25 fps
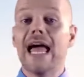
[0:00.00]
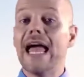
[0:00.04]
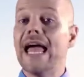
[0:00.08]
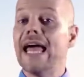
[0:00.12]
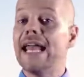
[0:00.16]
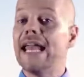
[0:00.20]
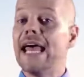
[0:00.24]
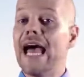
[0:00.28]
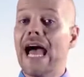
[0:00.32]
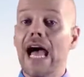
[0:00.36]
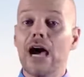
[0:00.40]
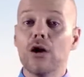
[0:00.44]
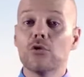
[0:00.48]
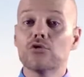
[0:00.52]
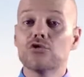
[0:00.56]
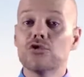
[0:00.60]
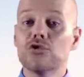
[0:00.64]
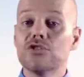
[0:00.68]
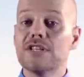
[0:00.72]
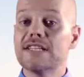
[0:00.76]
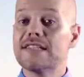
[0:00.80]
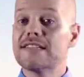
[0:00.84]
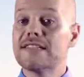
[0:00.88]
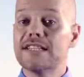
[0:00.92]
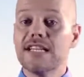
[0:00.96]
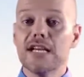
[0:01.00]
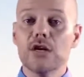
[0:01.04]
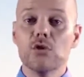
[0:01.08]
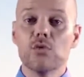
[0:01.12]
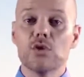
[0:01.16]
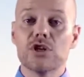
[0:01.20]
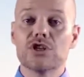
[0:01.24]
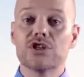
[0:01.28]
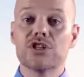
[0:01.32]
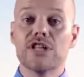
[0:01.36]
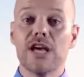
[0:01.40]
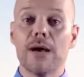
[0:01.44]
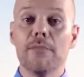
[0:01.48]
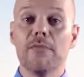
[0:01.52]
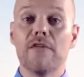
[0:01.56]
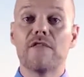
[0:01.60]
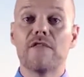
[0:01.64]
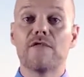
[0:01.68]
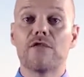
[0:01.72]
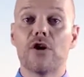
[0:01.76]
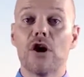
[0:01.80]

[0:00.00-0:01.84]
and how to distinguish them